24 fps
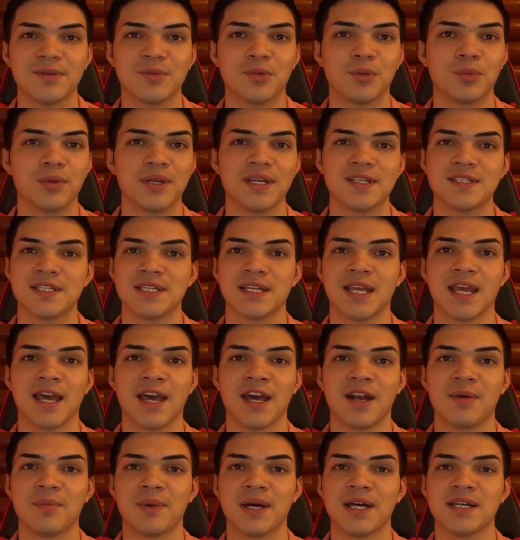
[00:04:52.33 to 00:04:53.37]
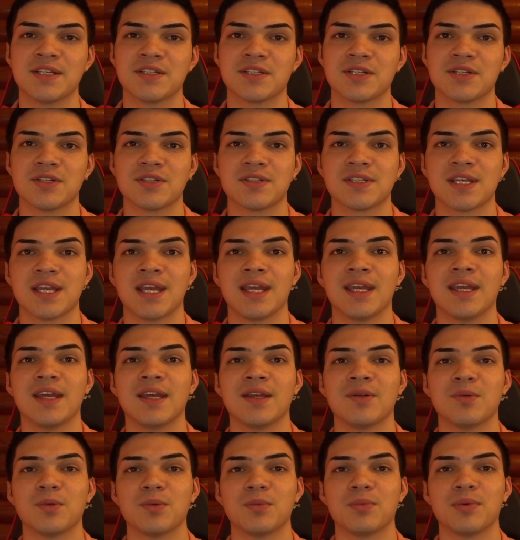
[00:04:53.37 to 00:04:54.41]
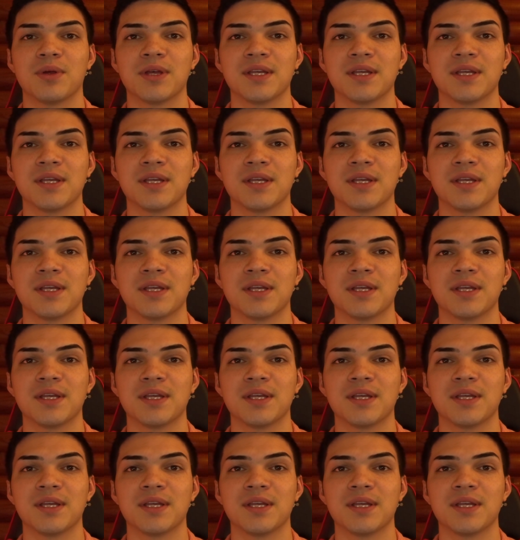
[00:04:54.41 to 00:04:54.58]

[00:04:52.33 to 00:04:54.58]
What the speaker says: replacing atomizers and